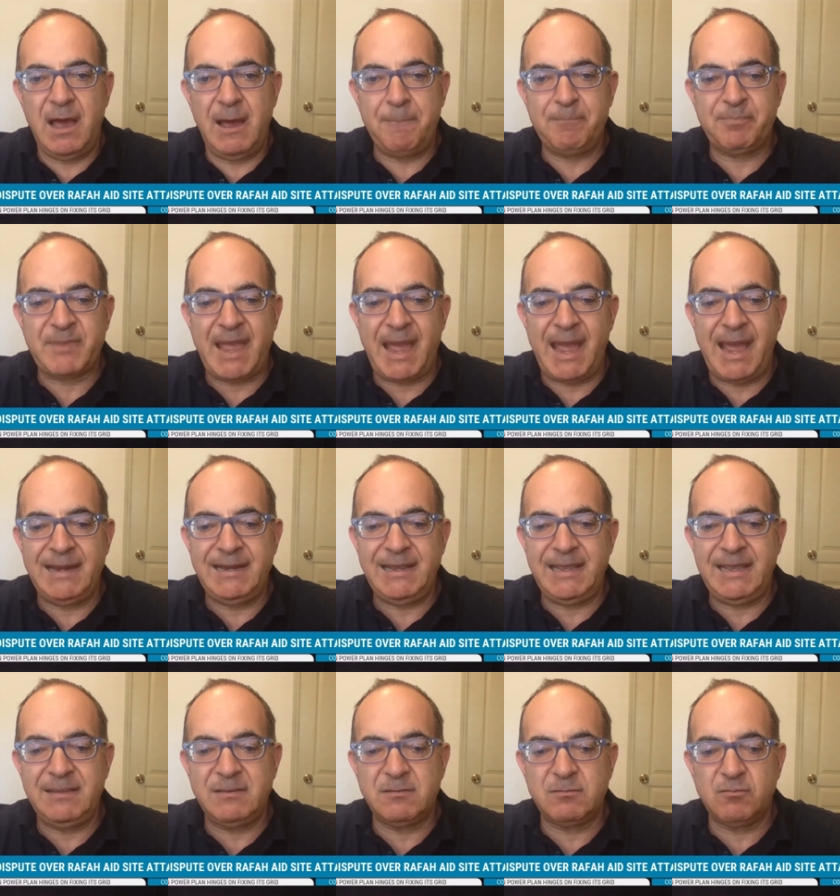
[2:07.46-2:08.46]
I
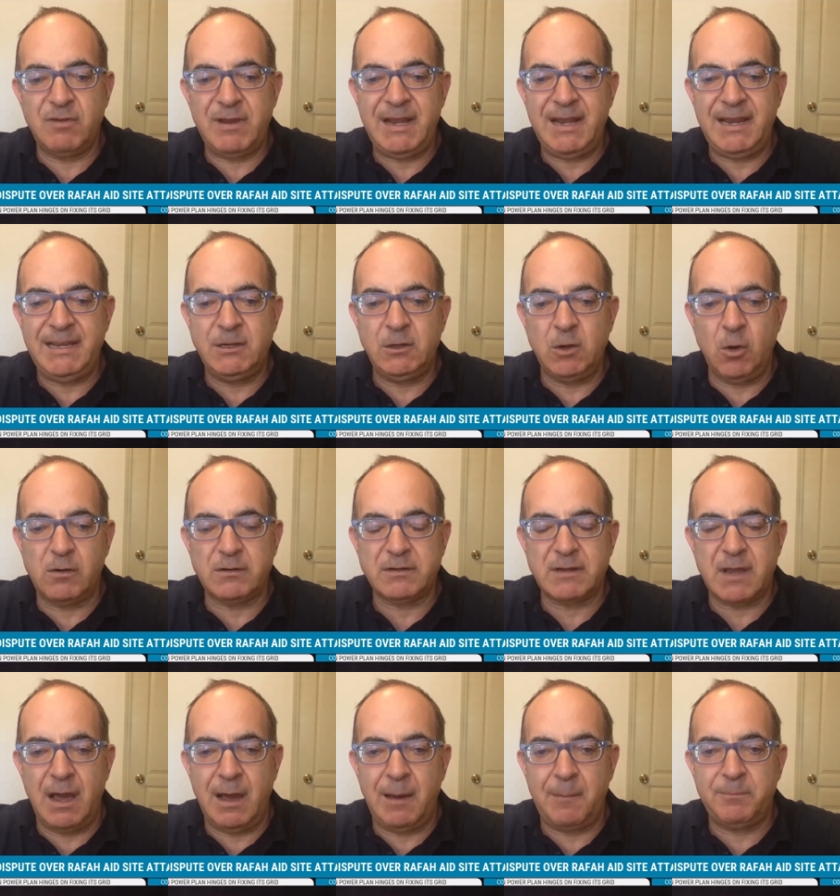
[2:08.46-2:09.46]
want to bring Dr.
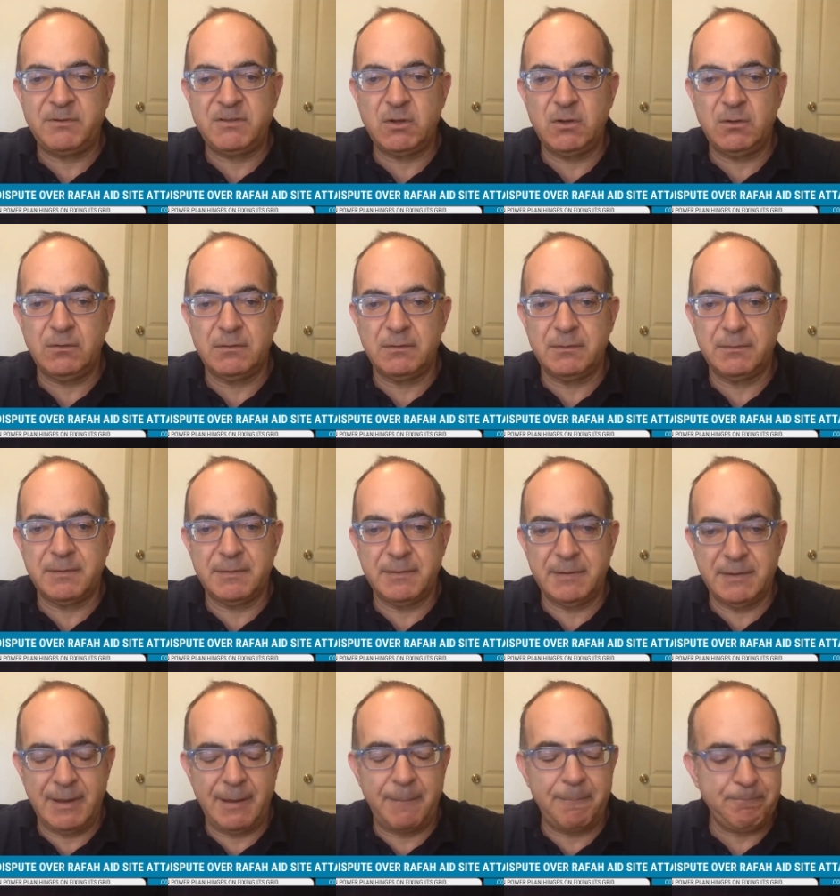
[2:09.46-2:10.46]
Dermitage in here. As you're
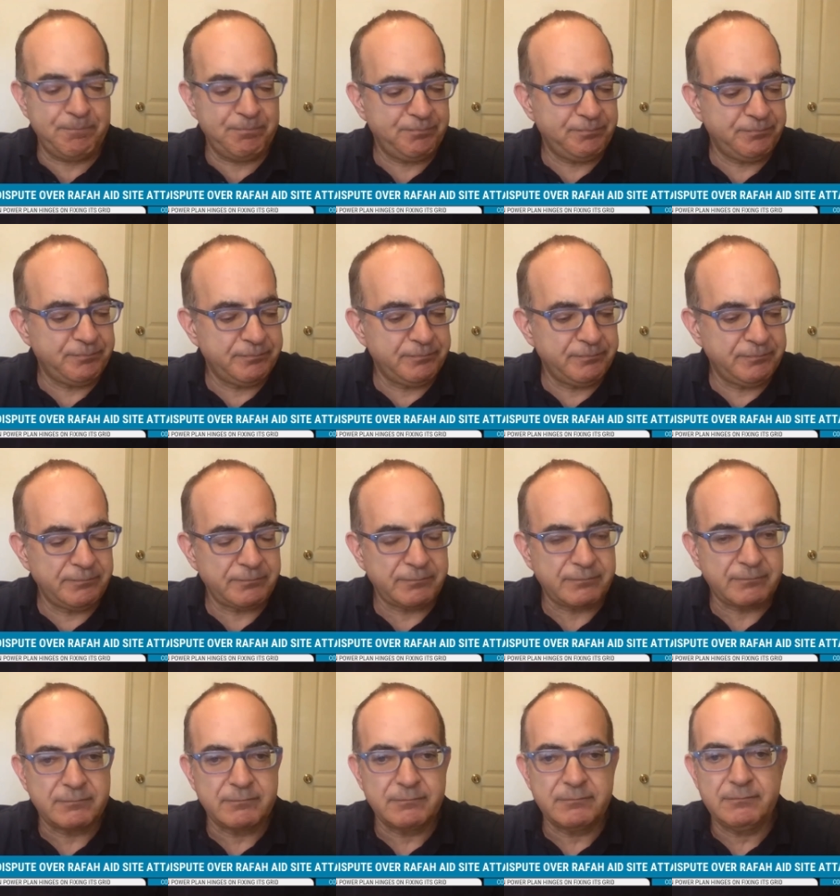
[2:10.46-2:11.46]
saying, the
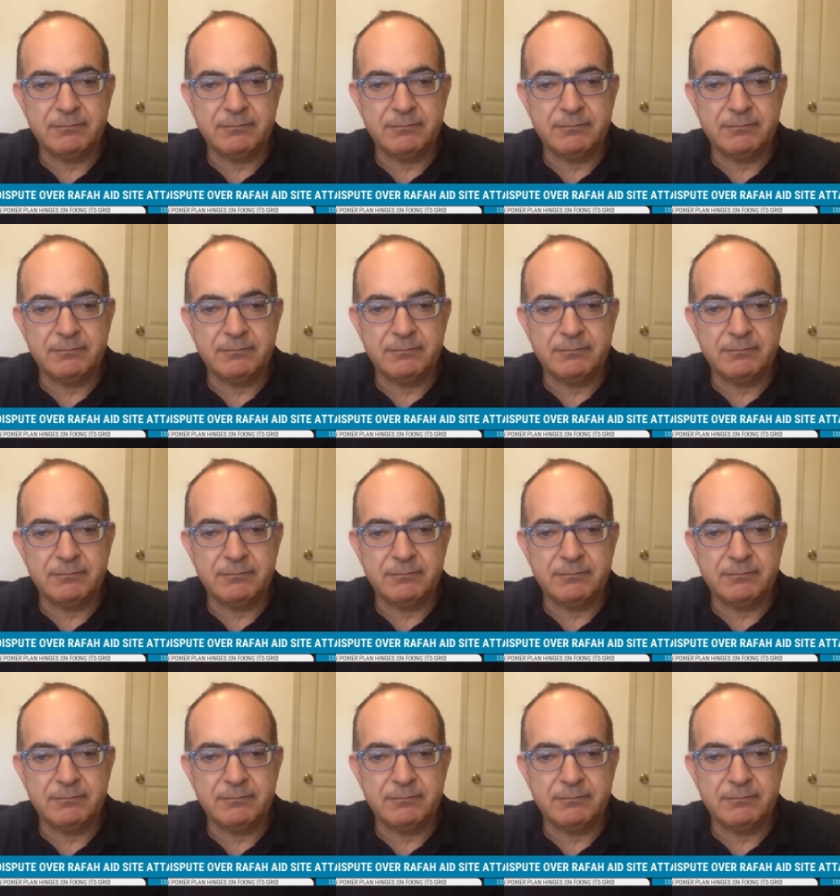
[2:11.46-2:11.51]
UN